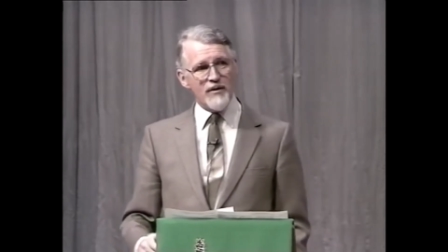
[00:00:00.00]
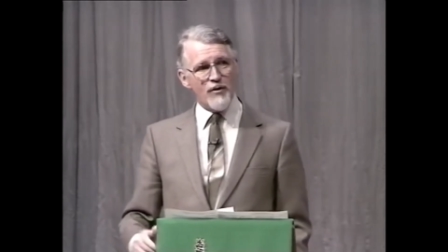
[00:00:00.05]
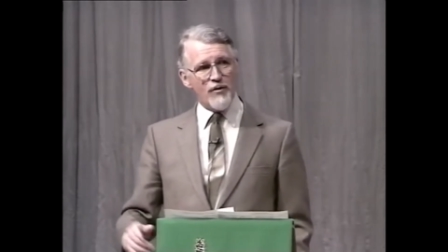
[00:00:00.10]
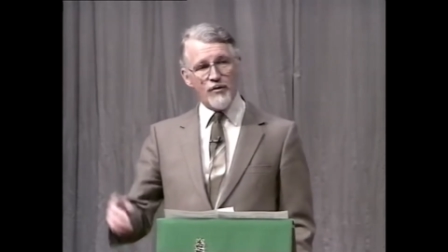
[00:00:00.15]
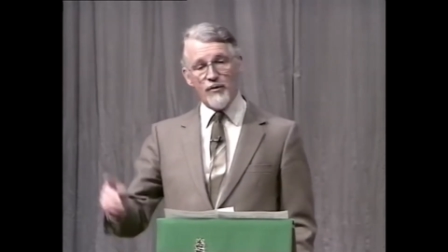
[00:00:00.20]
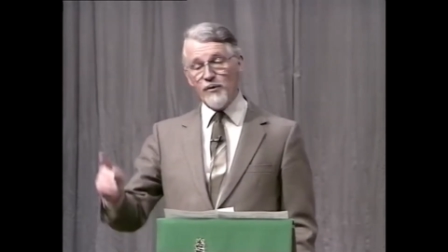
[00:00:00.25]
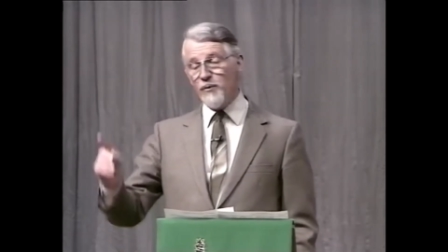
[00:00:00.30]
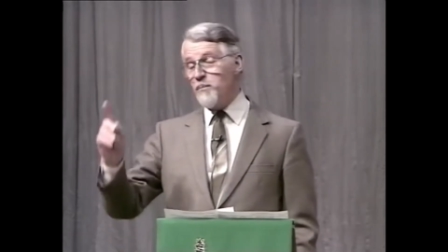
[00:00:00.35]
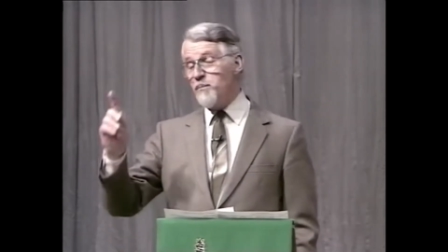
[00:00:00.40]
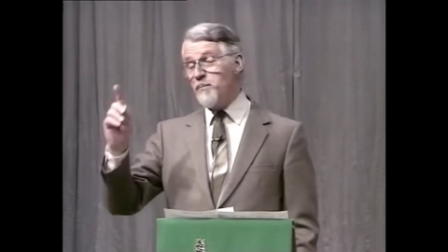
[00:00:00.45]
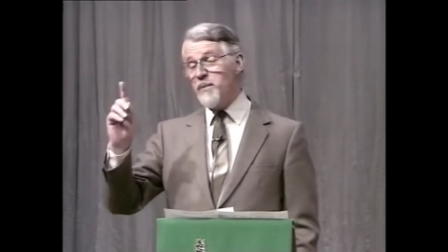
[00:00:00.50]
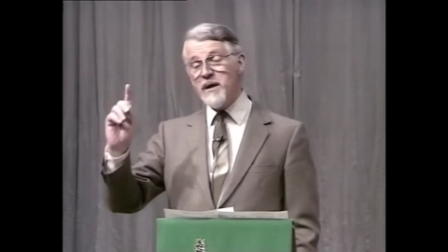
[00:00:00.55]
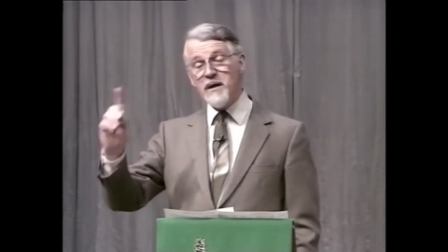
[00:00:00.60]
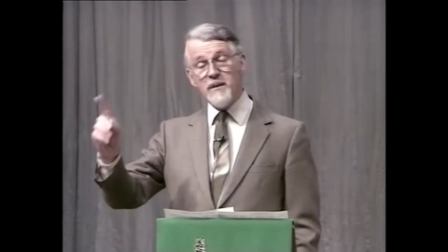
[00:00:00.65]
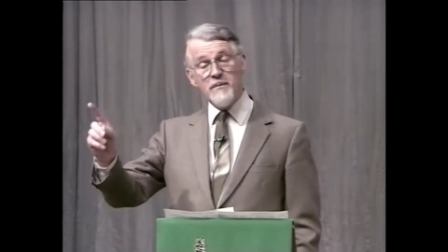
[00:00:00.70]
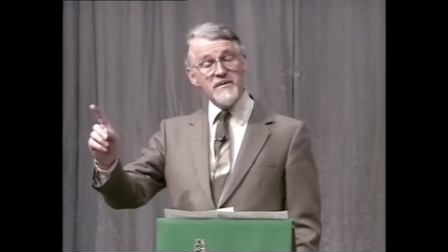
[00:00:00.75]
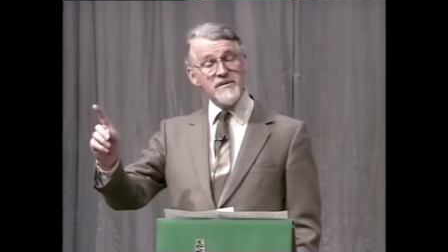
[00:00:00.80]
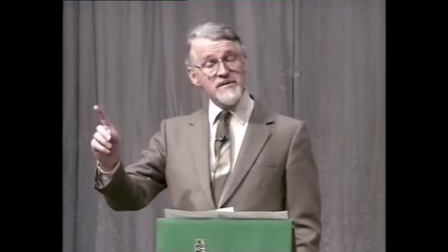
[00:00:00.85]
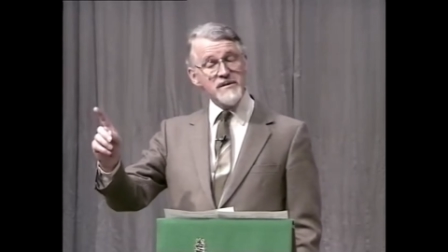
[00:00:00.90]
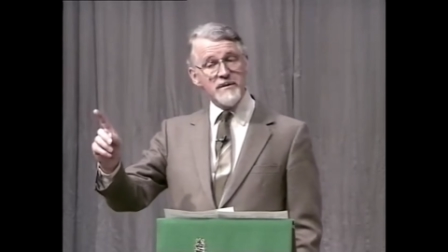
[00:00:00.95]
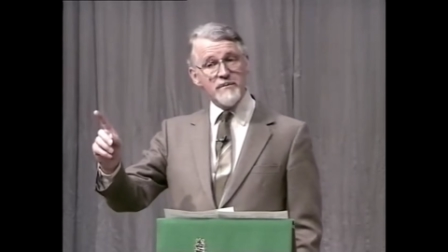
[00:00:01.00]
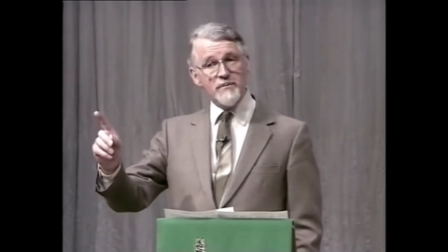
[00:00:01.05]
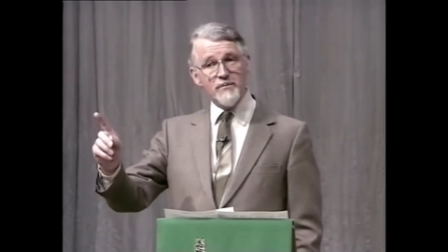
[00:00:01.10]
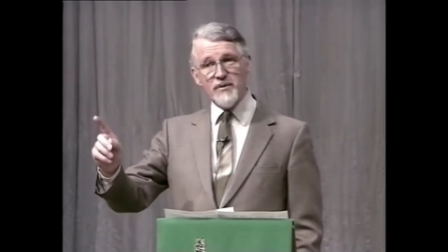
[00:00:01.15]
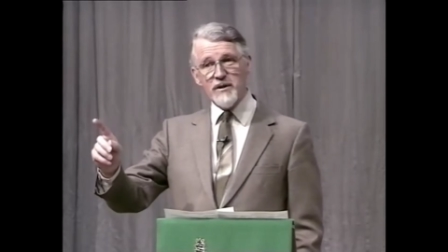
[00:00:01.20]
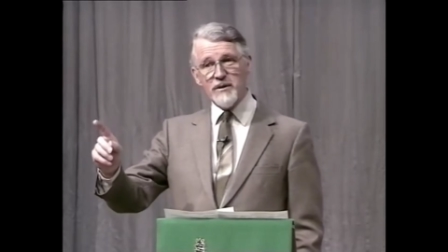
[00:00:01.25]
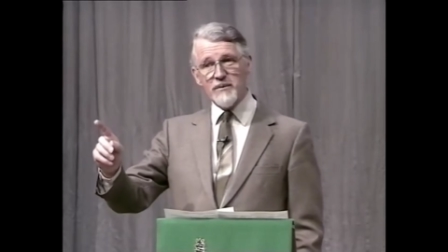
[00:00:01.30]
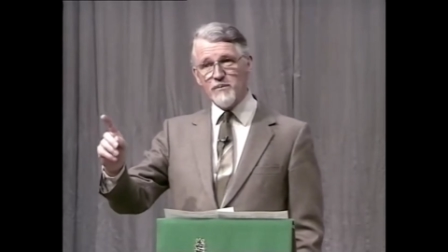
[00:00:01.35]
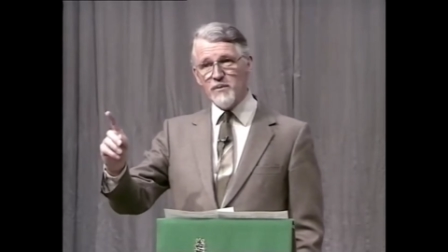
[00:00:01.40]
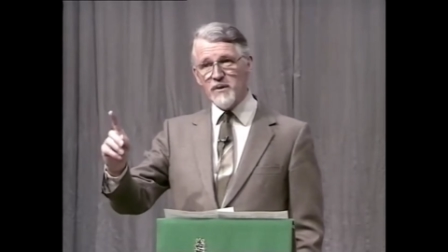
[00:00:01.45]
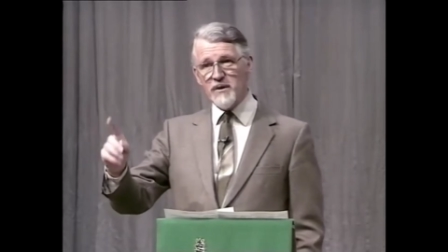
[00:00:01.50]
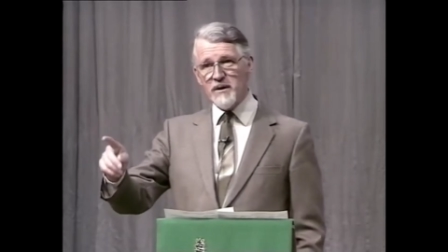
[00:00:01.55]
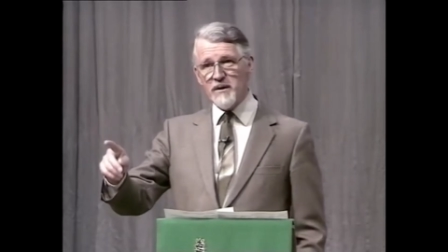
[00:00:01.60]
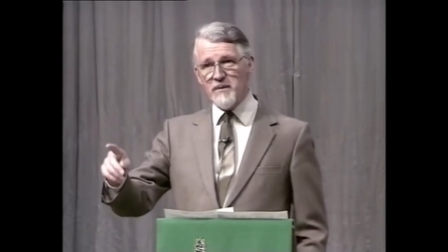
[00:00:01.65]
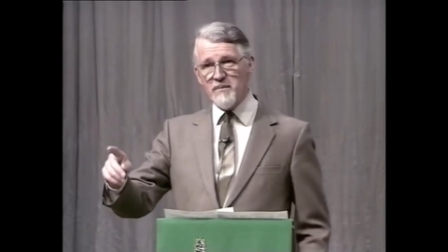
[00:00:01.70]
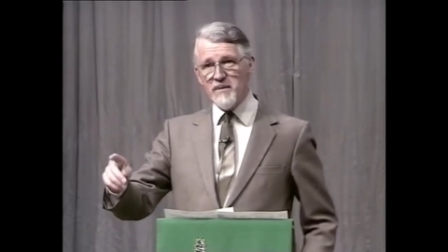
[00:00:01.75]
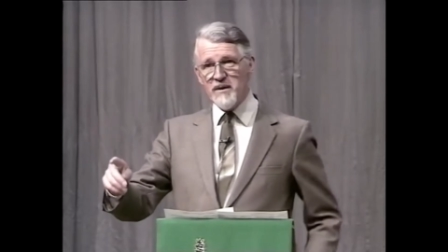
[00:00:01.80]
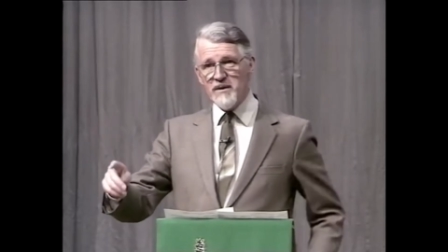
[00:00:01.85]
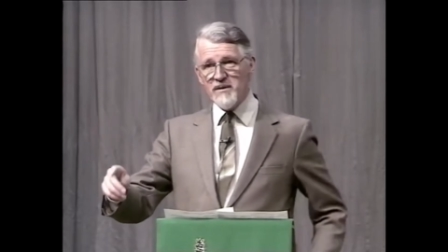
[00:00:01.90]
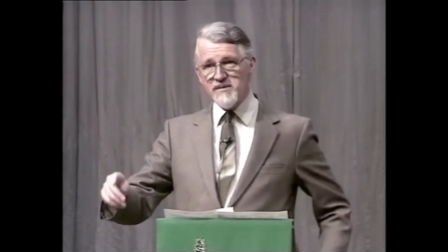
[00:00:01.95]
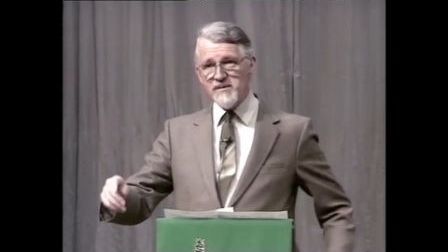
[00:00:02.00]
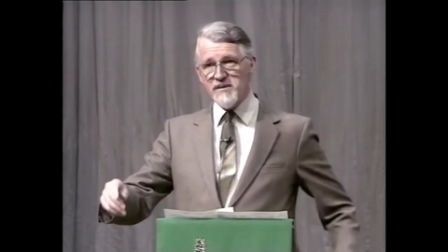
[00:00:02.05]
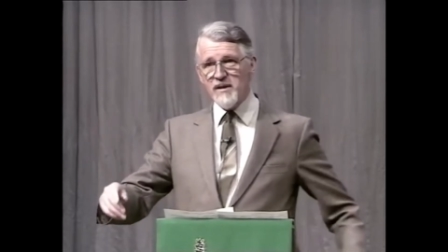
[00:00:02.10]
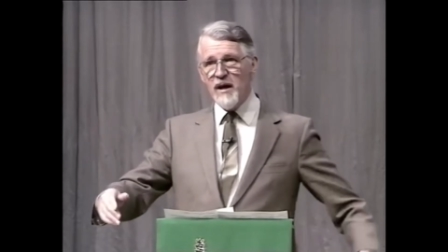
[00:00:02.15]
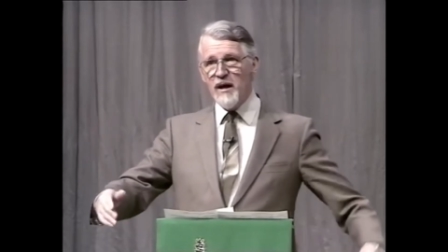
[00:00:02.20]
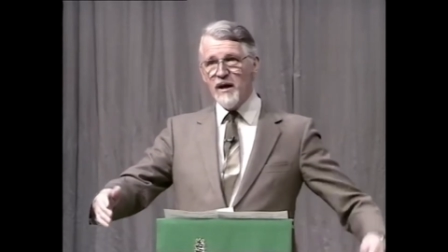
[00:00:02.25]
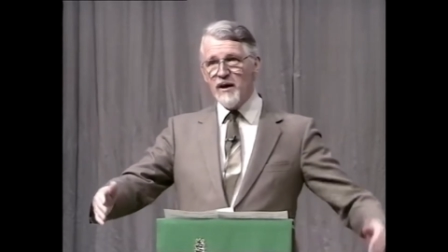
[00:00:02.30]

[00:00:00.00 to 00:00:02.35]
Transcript: all babies in Britain were immersed.